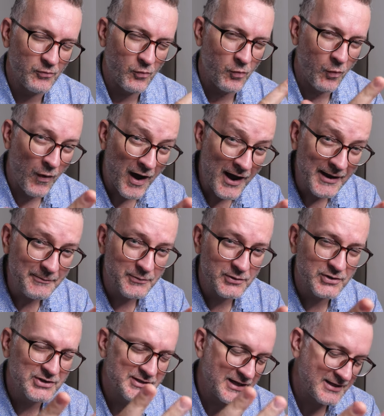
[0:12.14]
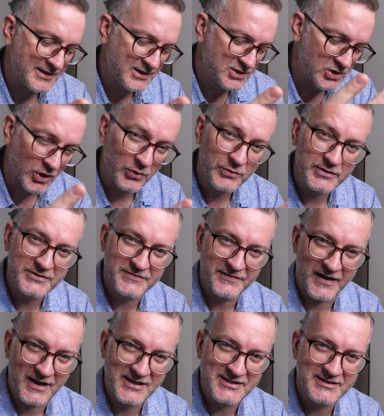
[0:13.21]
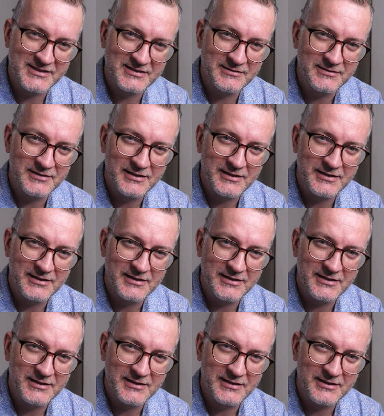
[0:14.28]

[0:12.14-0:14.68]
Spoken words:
Why? Because I think Go is faster,